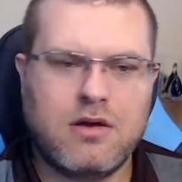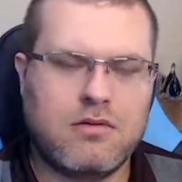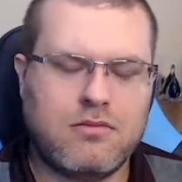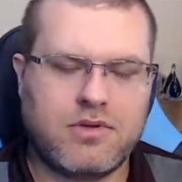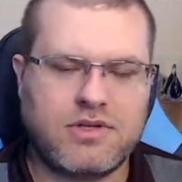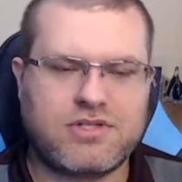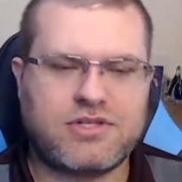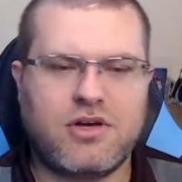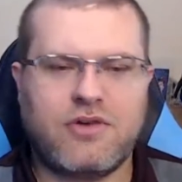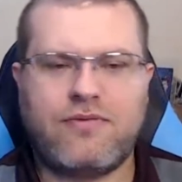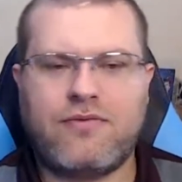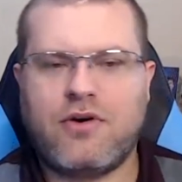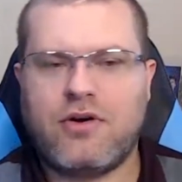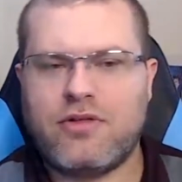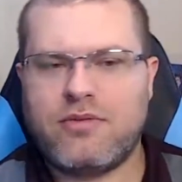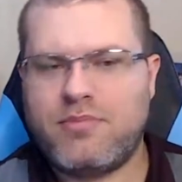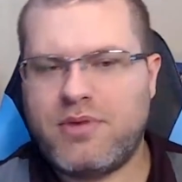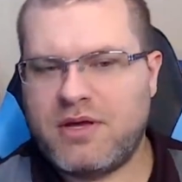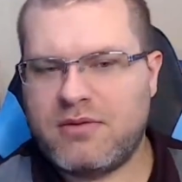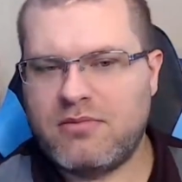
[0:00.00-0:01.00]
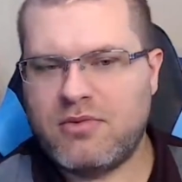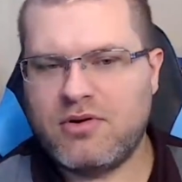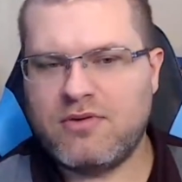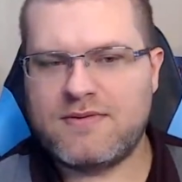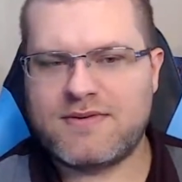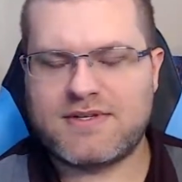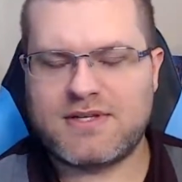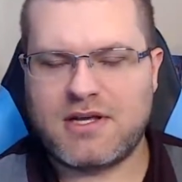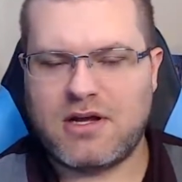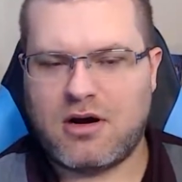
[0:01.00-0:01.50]
But so far, the big
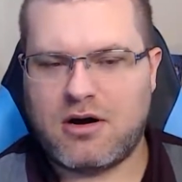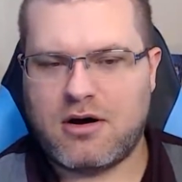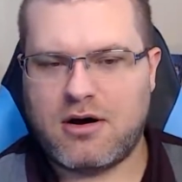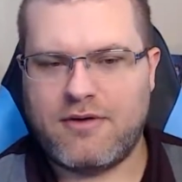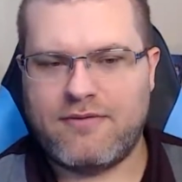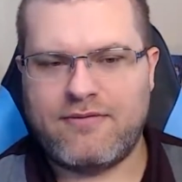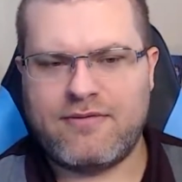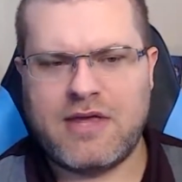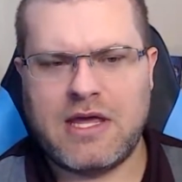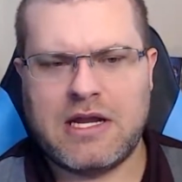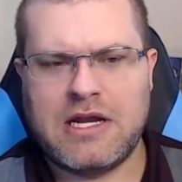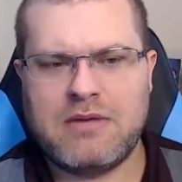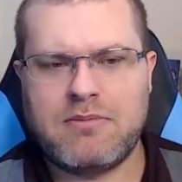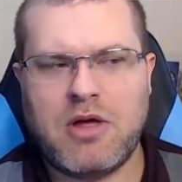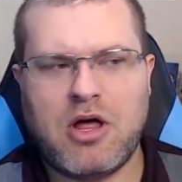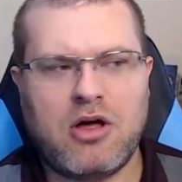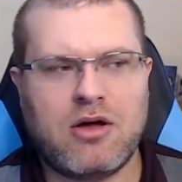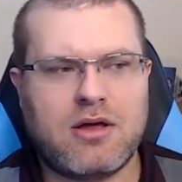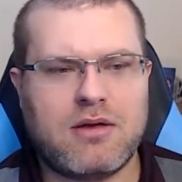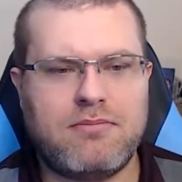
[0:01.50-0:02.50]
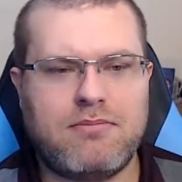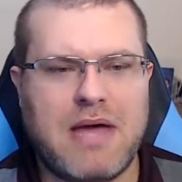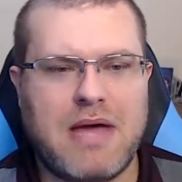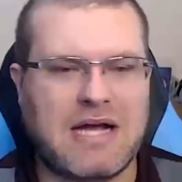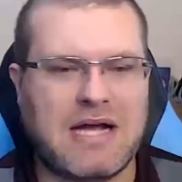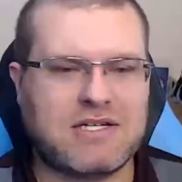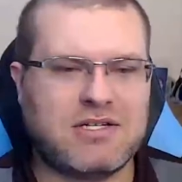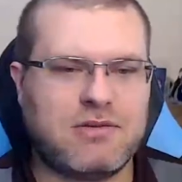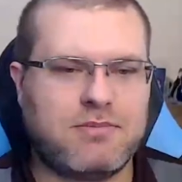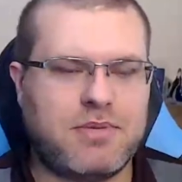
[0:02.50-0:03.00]
moves are getting Malkin
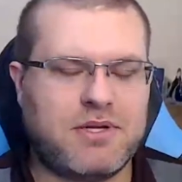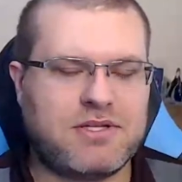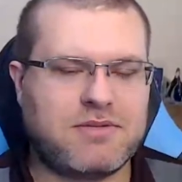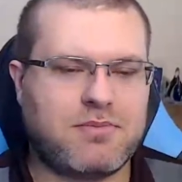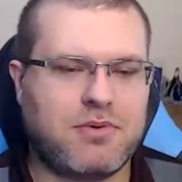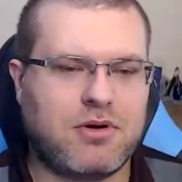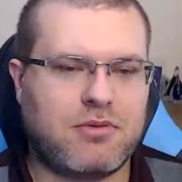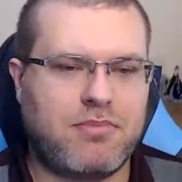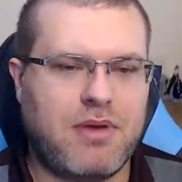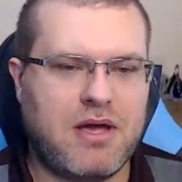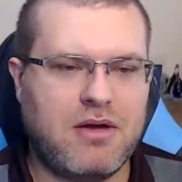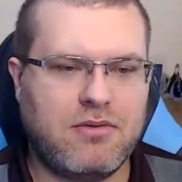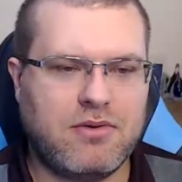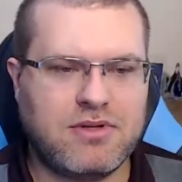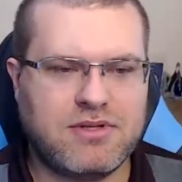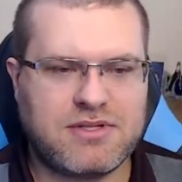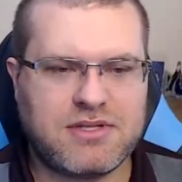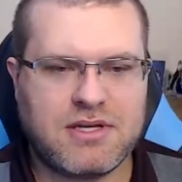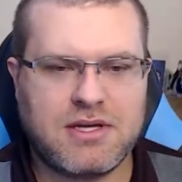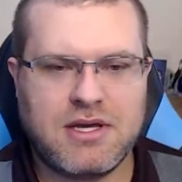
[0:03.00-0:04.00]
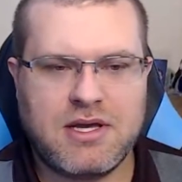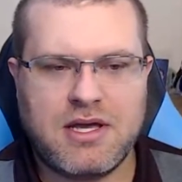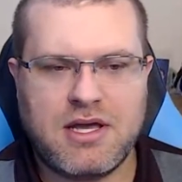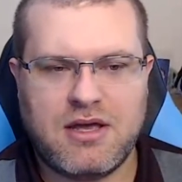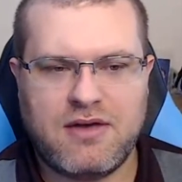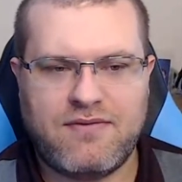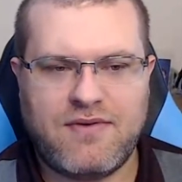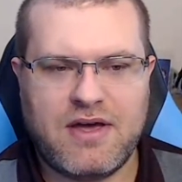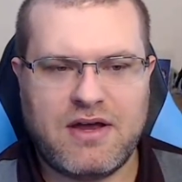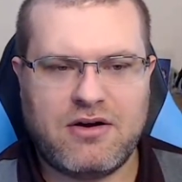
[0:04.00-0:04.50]
back to the Pittsburgh Penguins,
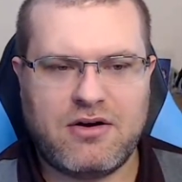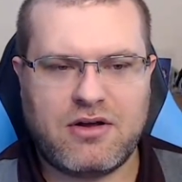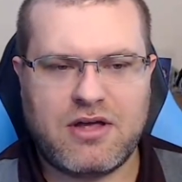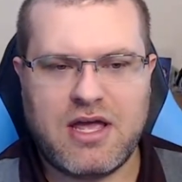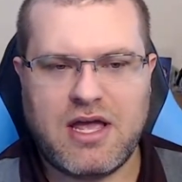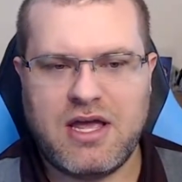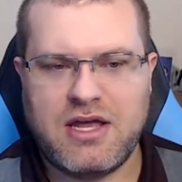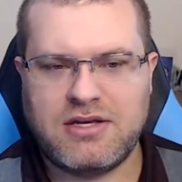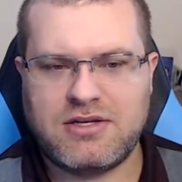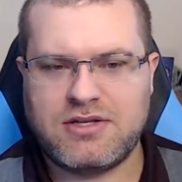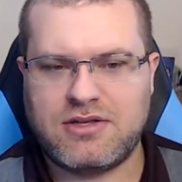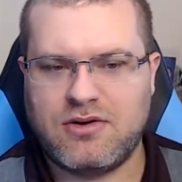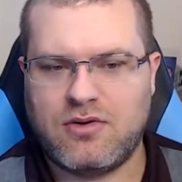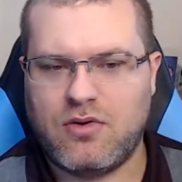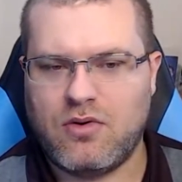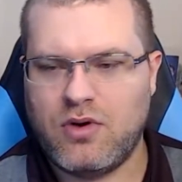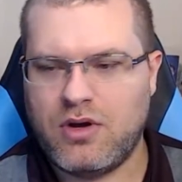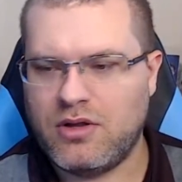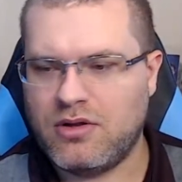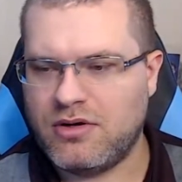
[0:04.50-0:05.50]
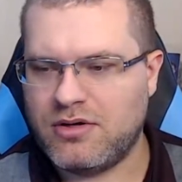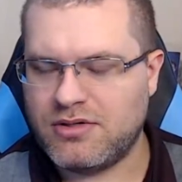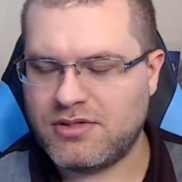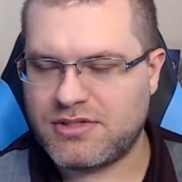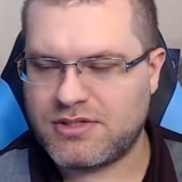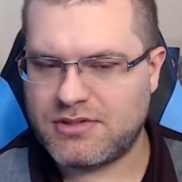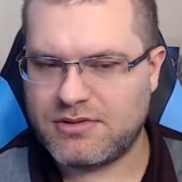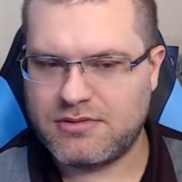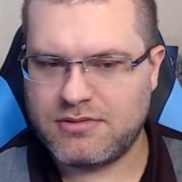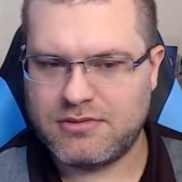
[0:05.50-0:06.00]
Evander Kane to the
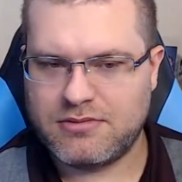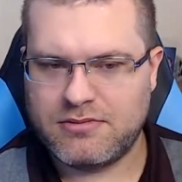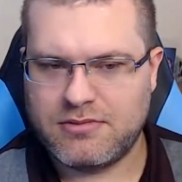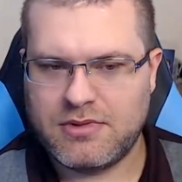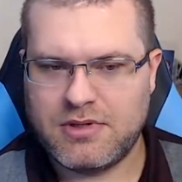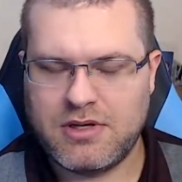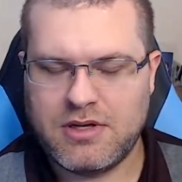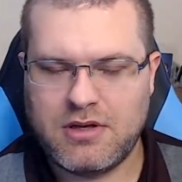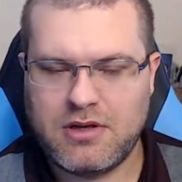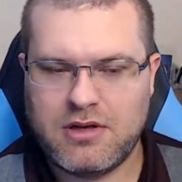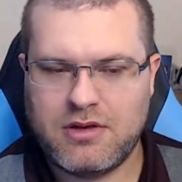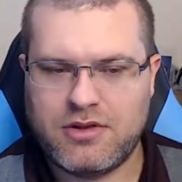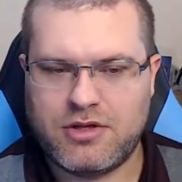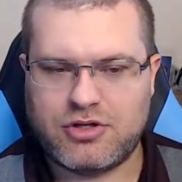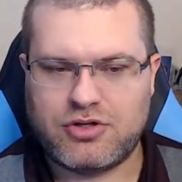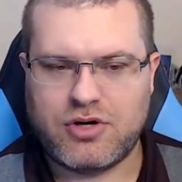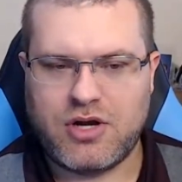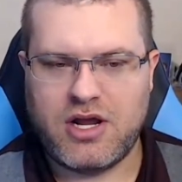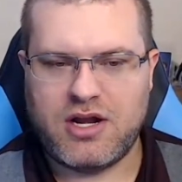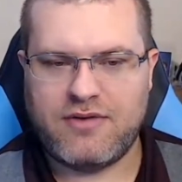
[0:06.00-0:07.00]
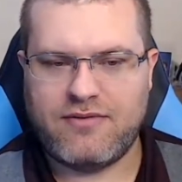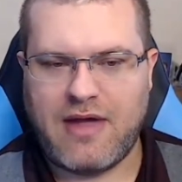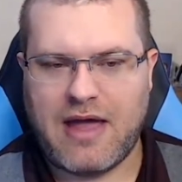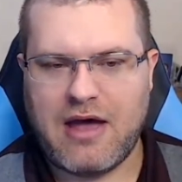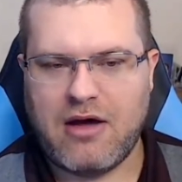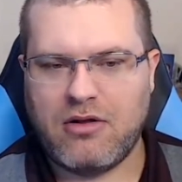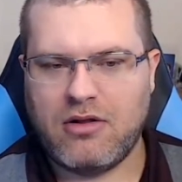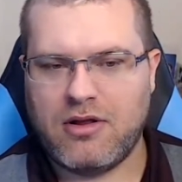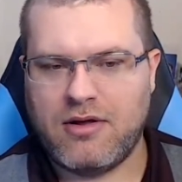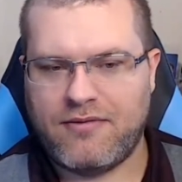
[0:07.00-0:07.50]
Oilers, the trade of
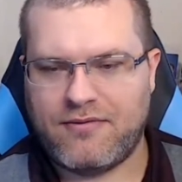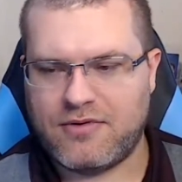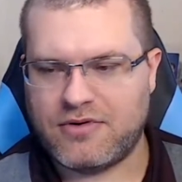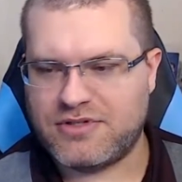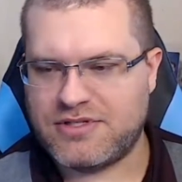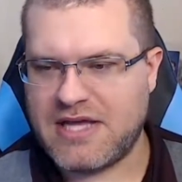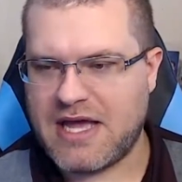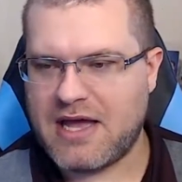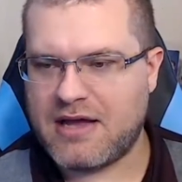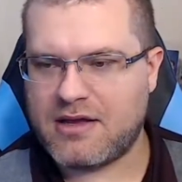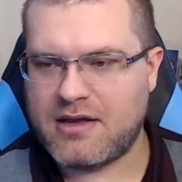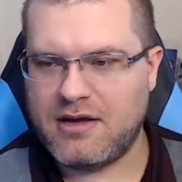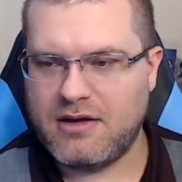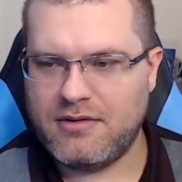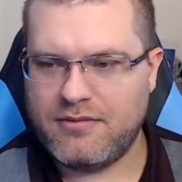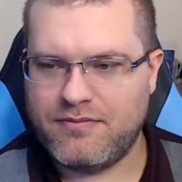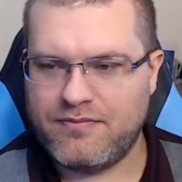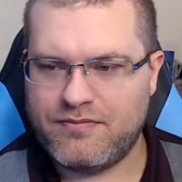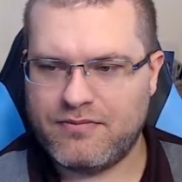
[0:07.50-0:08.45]
Haula for Zacha,